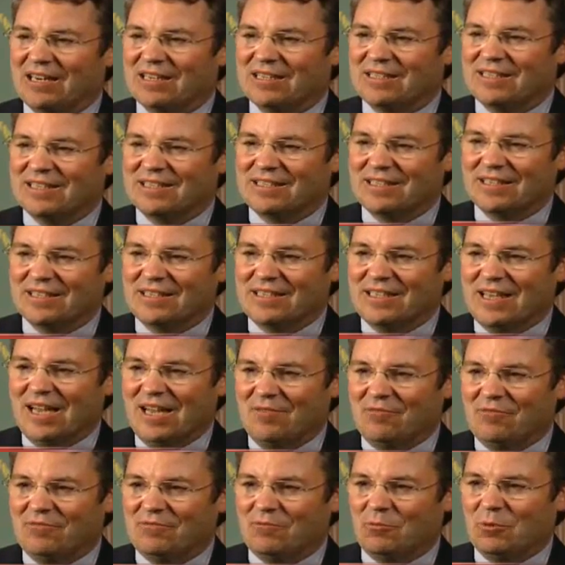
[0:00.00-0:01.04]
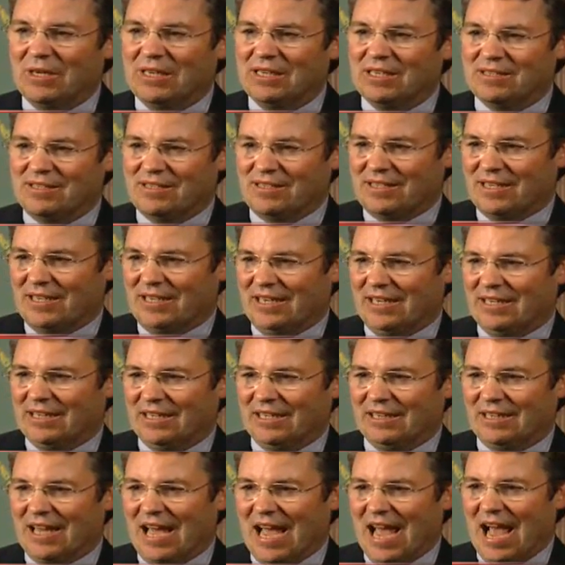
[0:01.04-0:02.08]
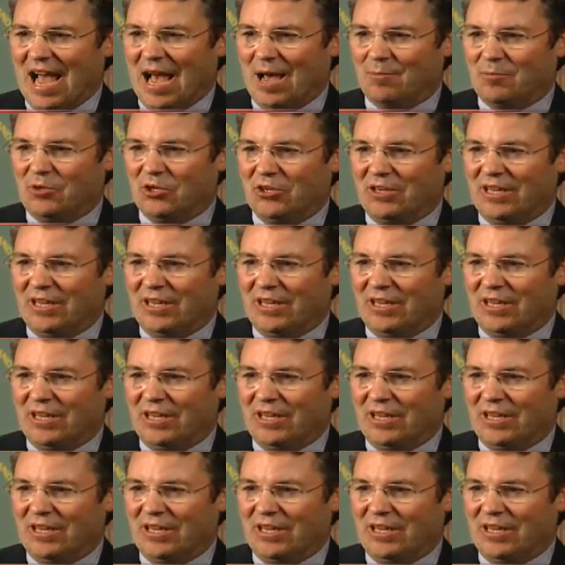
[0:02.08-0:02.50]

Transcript: it is it's a tough one to study in the lab.